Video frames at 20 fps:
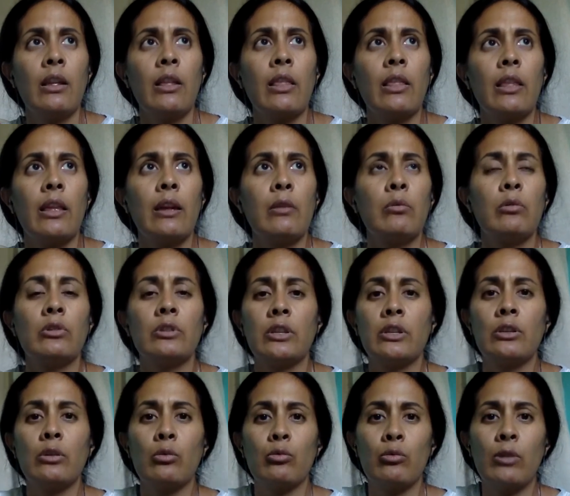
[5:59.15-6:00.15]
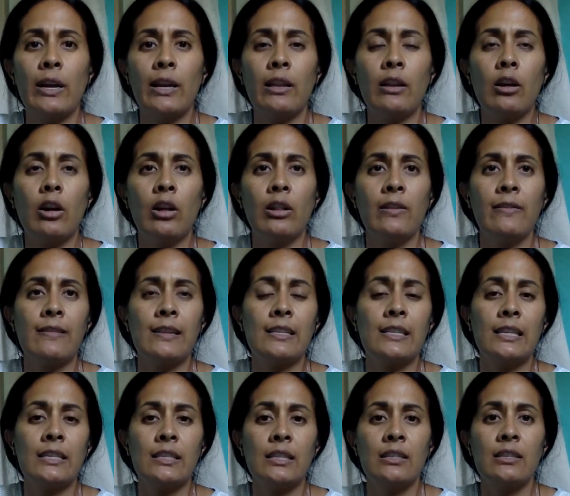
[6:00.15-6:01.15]
they will just write all of the
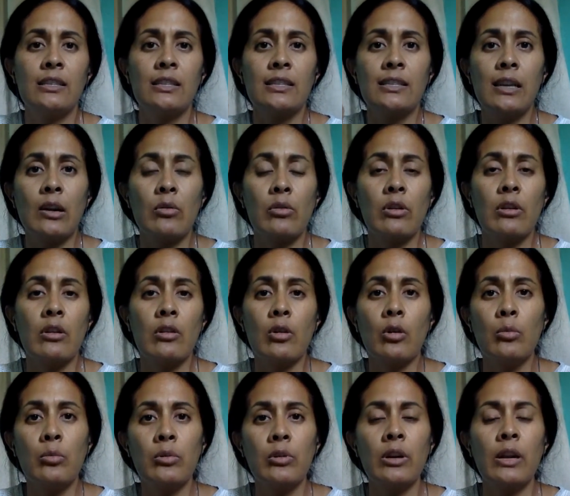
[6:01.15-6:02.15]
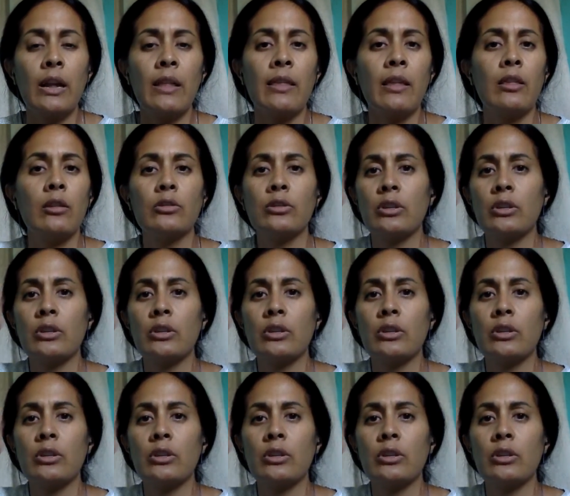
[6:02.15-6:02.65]
sentences down in a notebook, and then they'll